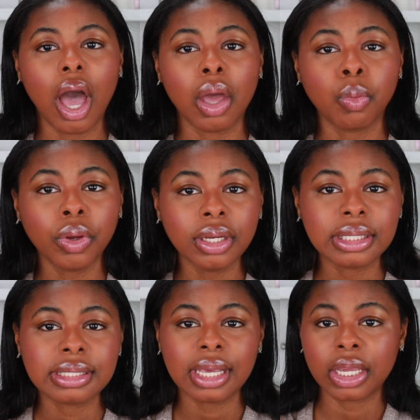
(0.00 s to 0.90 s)
I
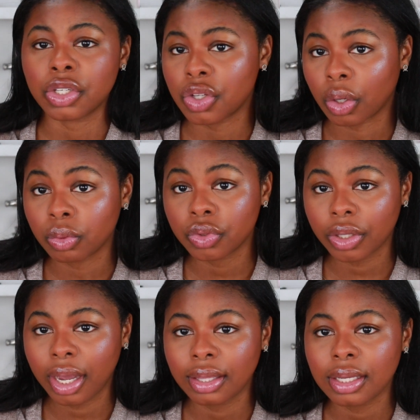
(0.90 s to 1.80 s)
wouldn't say don't
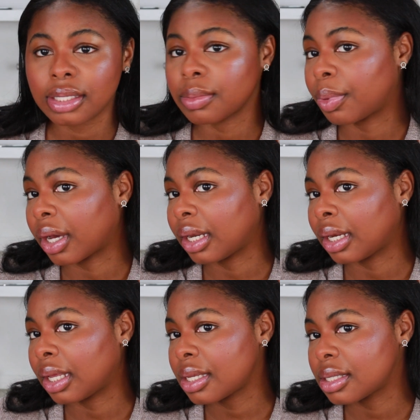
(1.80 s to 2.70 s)
try this, but it
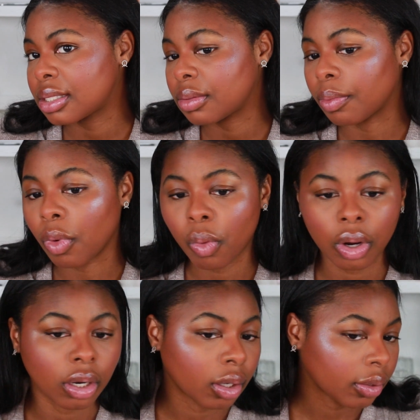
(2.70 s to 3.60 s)
is
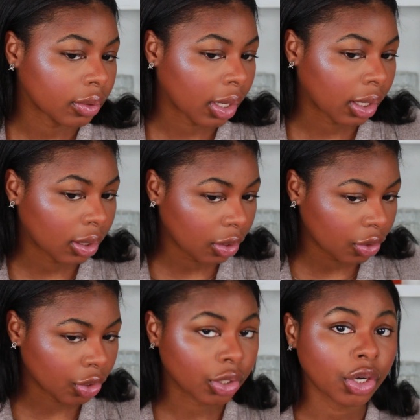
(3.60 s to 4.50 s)
more like
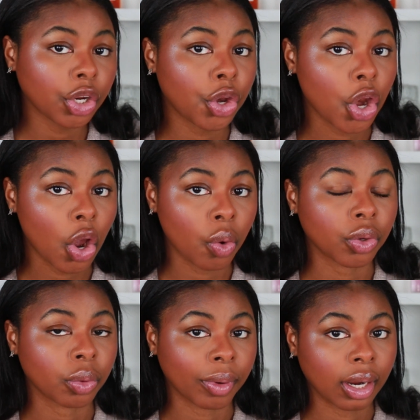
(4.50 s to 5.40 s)
you're gonna know
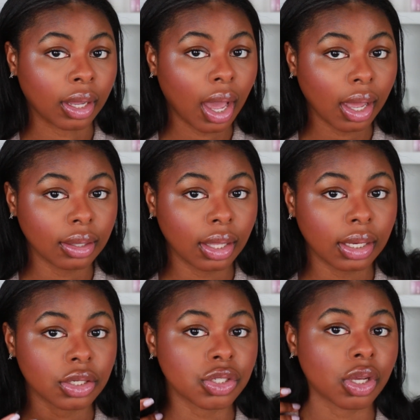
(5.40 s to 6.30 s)
you're wearing
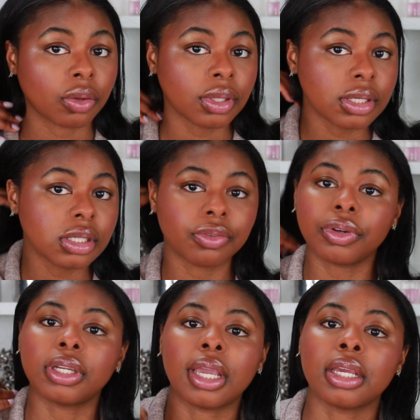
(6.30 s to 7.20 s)
highlight. So this is for
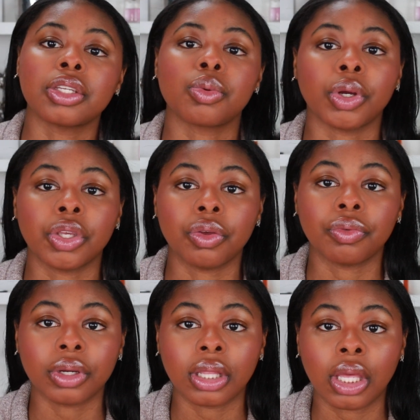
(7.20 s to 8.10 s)
days where you
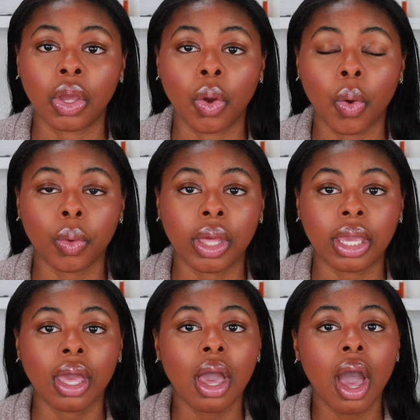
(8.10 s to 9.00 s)
really
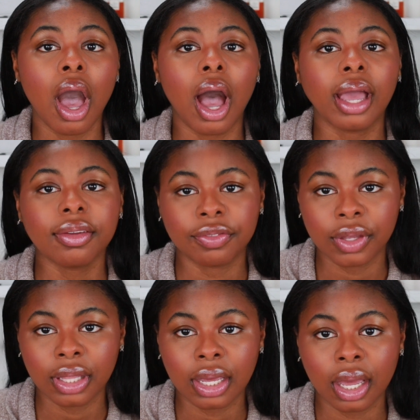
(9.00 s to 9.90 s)
like, I
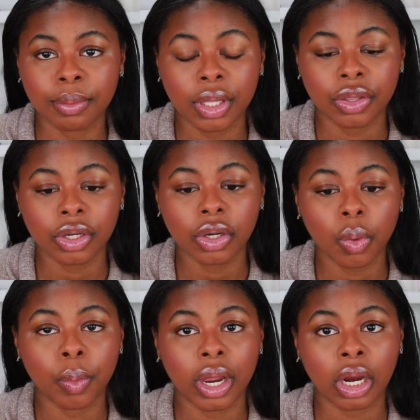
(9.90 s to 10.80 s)
feel like I'm either gonna
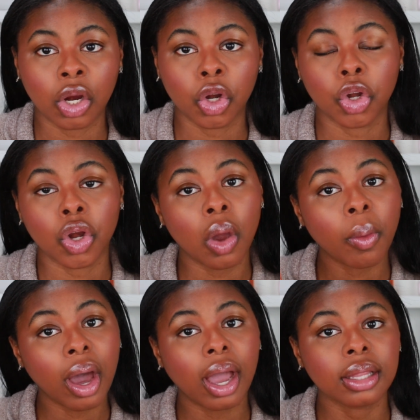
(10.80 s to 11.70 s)
wear no
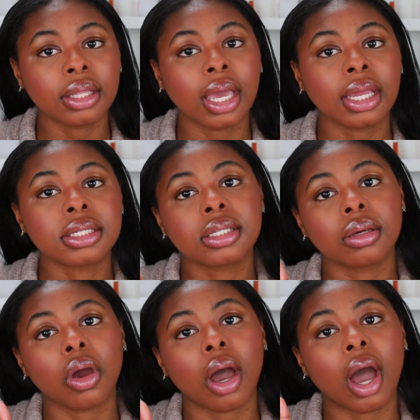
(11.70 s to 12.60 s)
highlight,
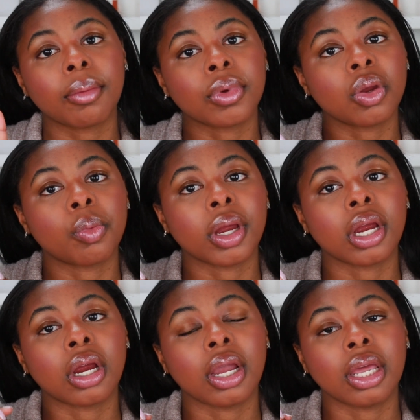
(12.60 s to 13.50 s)
I'm gonna
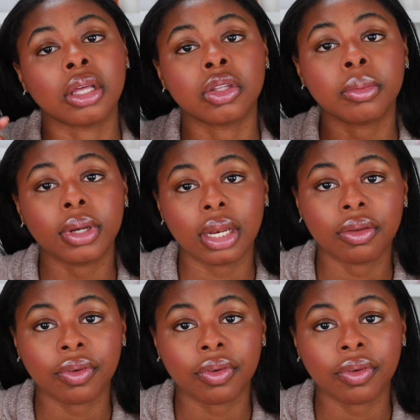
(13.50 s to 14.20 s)
wear an illuminating